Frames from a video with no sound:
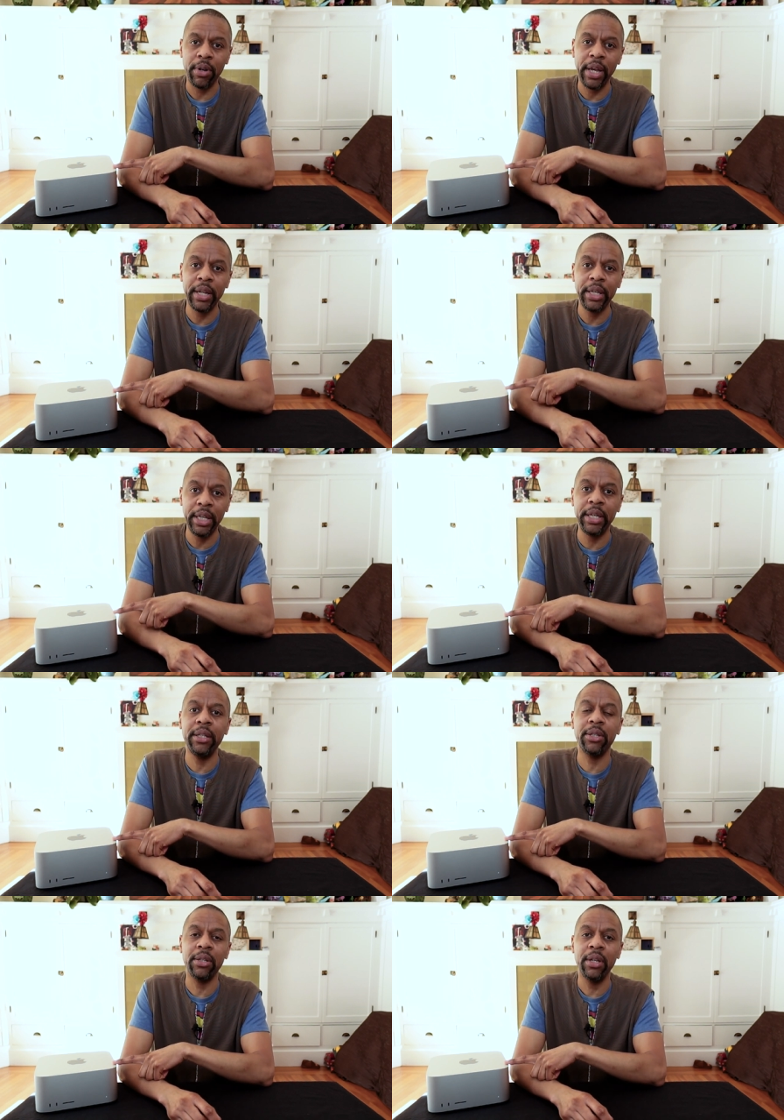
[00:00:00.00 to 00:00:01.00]
and
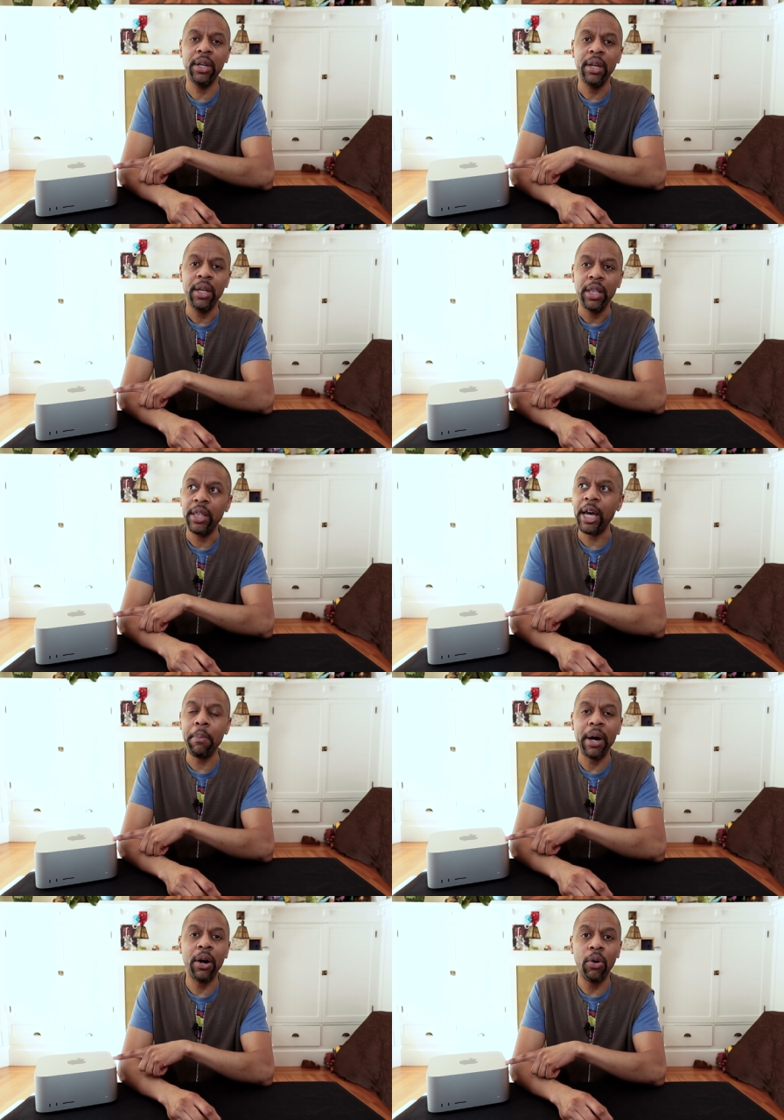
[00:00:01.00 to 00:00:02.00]
heat that my